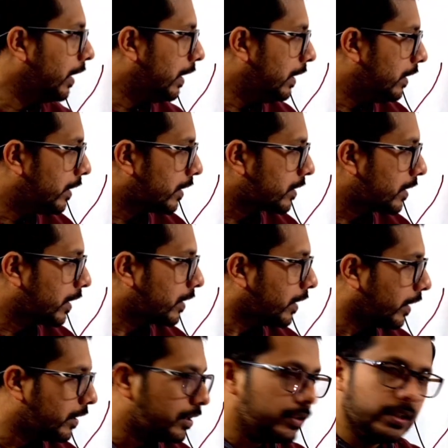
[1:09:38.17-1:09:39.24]
intersect
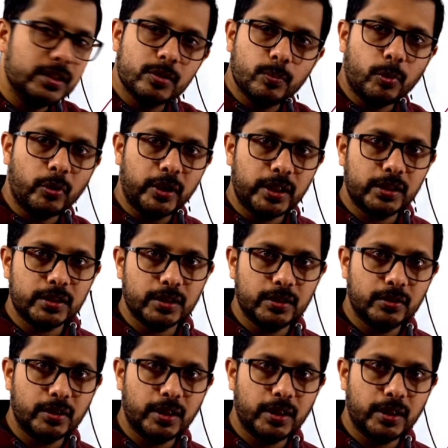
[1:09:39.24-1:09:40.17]
at this point.